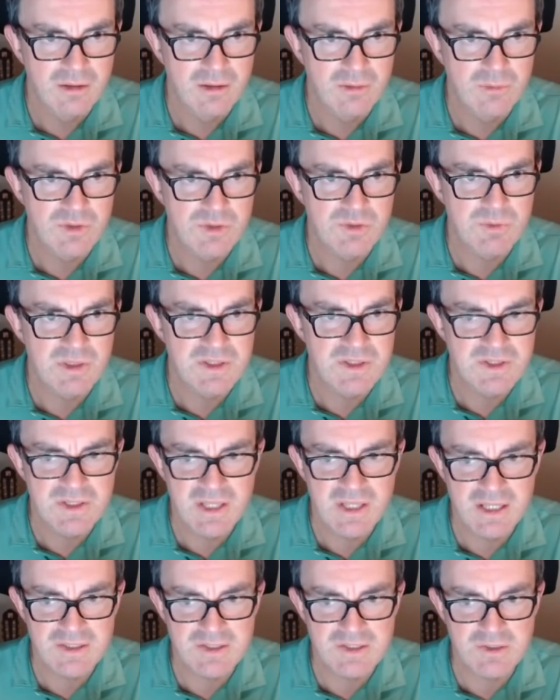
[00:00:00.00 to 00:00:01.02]
which means
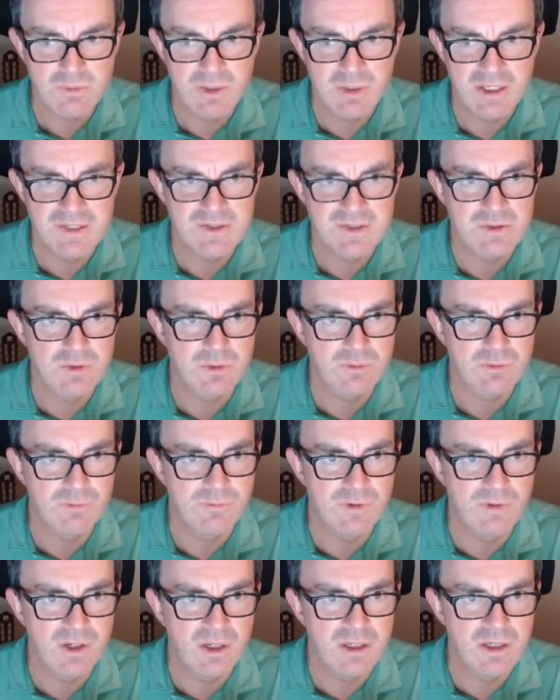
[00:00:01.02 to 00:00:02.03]
that square is not a
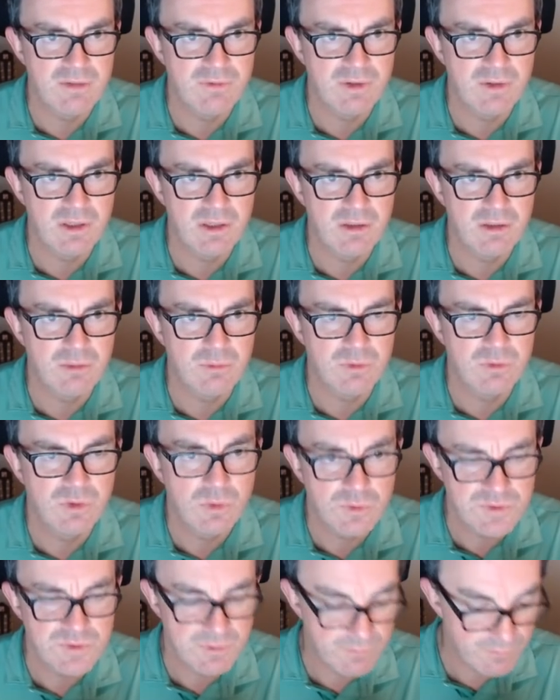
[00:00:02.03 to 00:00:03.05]
5,
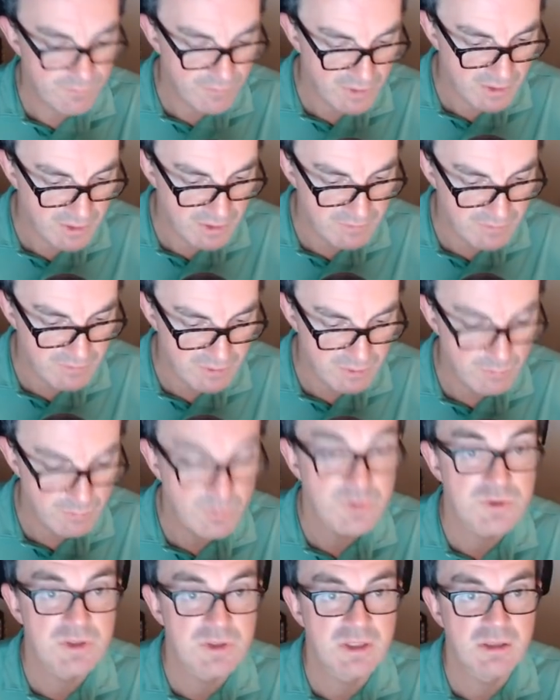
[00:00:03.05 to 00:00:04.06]
not a 5. I don't want
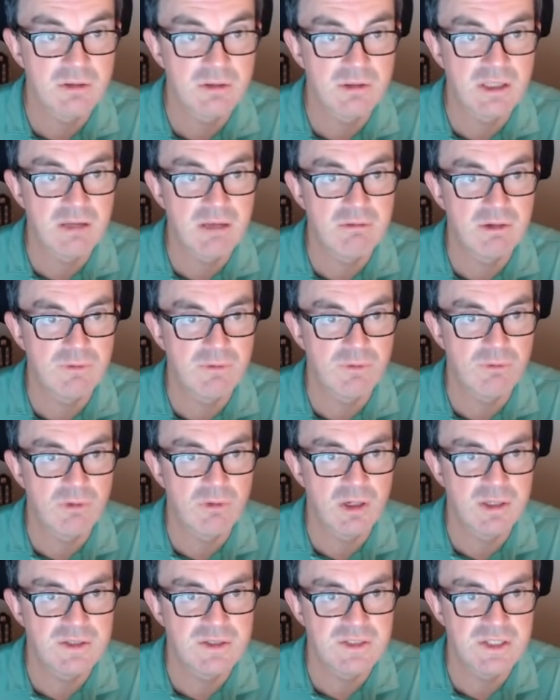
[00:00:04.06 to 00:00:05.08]
to get rid of the
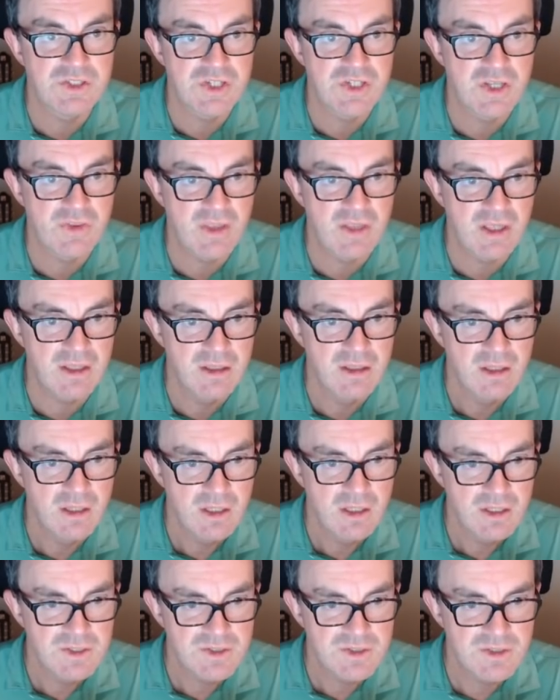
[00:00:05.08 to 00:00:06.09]
right digit there.
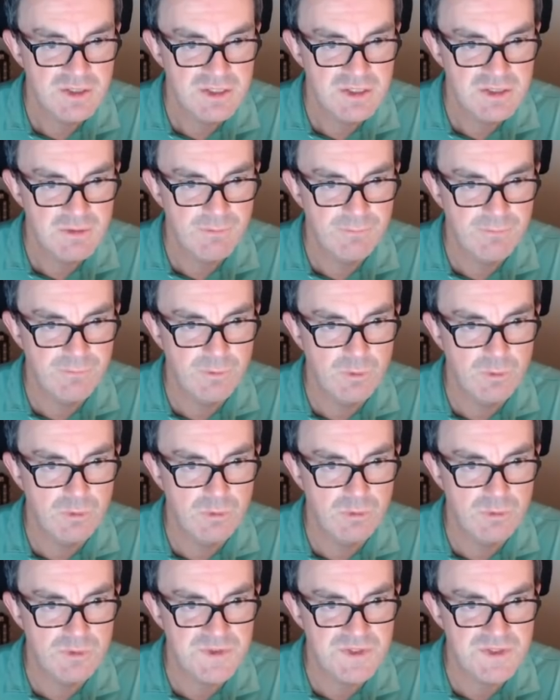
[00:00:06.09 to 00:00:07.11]
So this is a 4
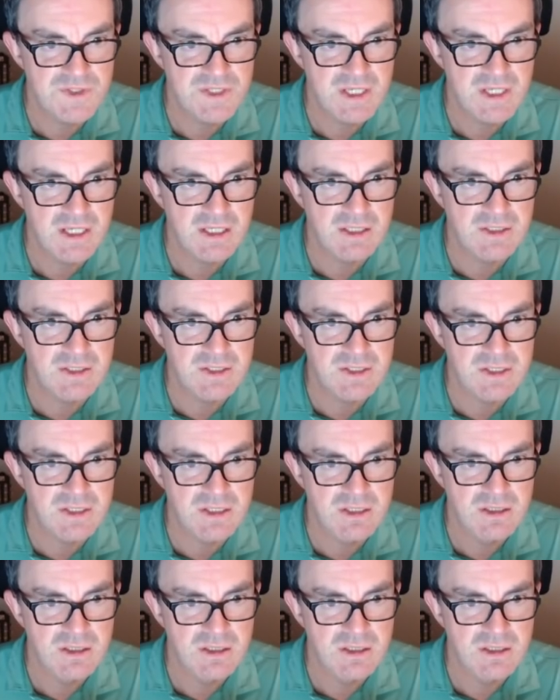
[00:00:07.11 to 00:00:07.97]
or a 6.